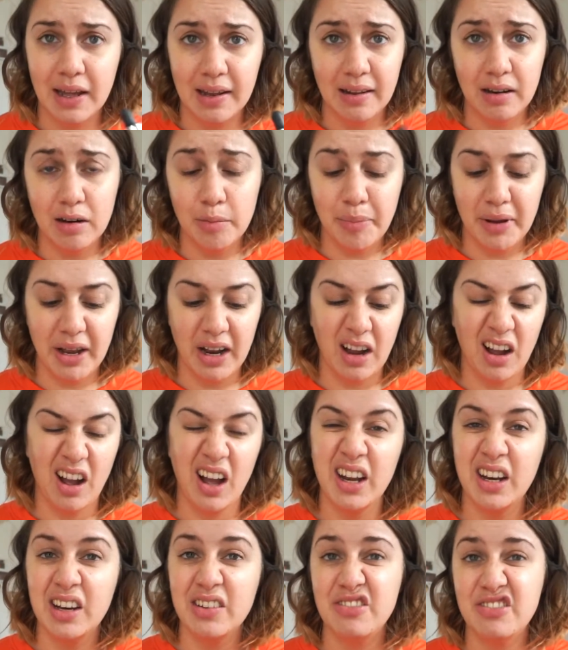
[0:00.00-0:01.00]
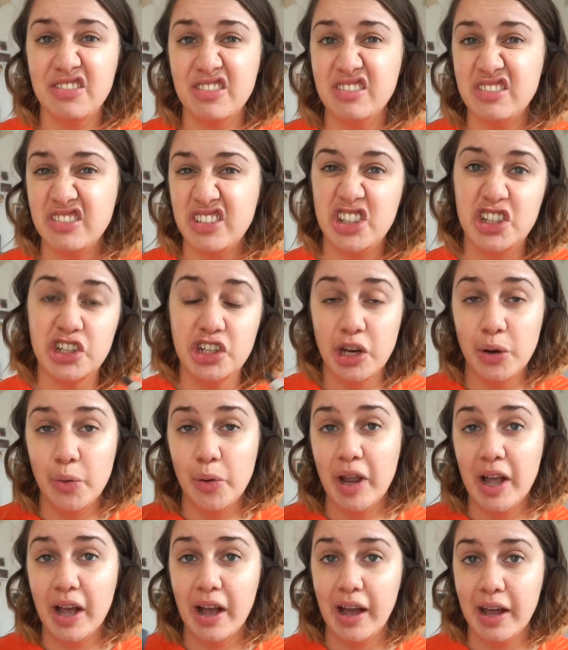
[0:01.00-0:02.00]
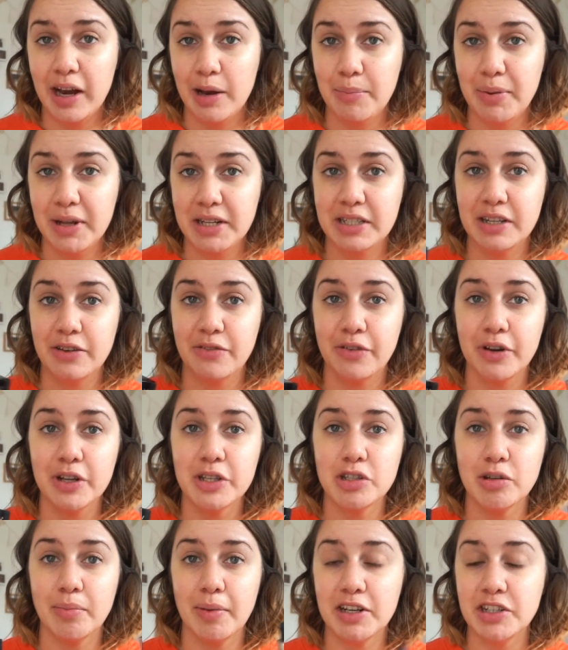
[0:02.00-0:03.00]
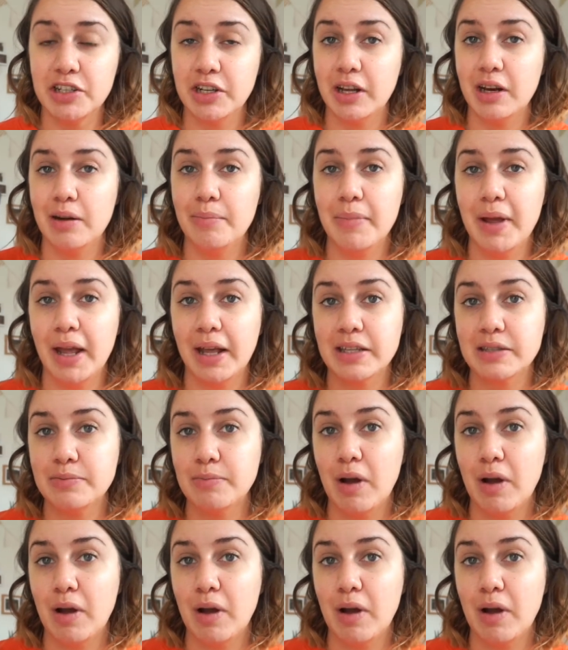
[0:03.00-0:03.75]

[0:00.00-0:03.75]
a little bit kind of dewier and a bit different. So I'm actually gonna mix